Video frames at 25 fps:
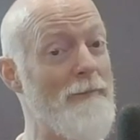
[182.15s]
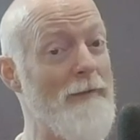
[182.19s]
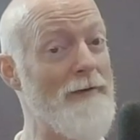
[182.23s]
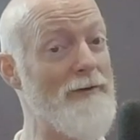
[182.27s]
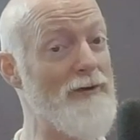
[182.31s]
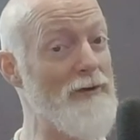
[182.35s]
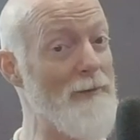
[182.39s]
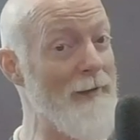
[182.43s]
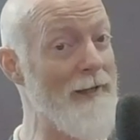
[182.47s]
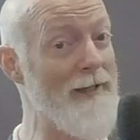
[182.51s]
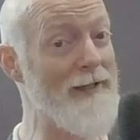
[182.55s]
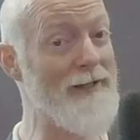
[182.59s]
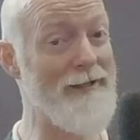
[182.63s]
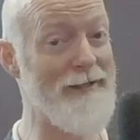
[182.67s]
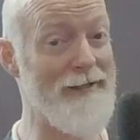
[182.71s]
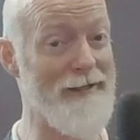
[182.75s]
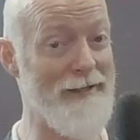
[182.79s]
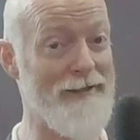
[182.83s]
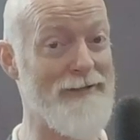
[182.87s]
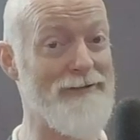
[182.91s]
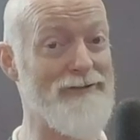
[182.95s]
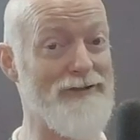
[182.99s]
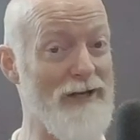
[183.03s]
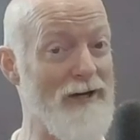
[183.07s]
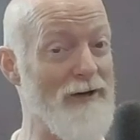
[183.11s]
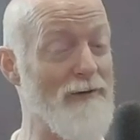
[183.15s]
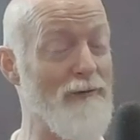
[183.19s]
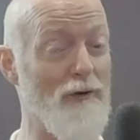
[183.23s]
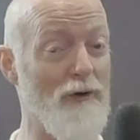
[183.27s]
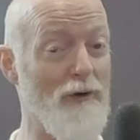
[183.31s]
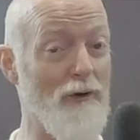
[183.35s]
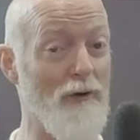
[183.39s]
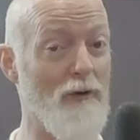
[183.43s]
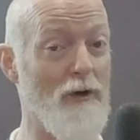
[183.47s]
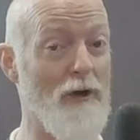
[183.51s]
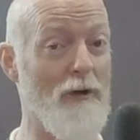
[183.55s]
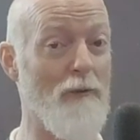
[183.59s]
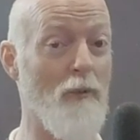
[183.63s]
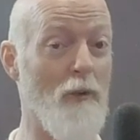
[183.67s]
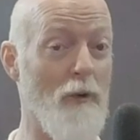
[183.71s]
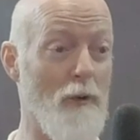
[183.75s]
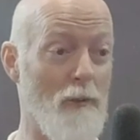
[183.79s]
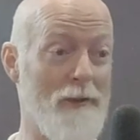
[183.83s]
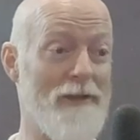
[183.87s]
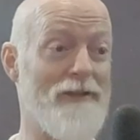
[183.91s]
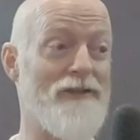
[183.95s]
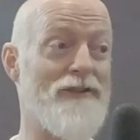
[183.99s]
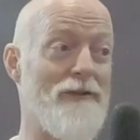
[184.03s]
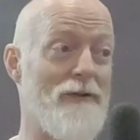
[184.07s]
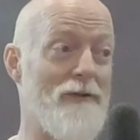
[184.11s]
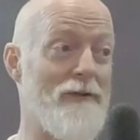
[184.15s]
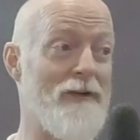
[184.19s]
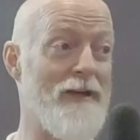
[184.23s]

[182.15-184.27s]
humanity in general, and what we do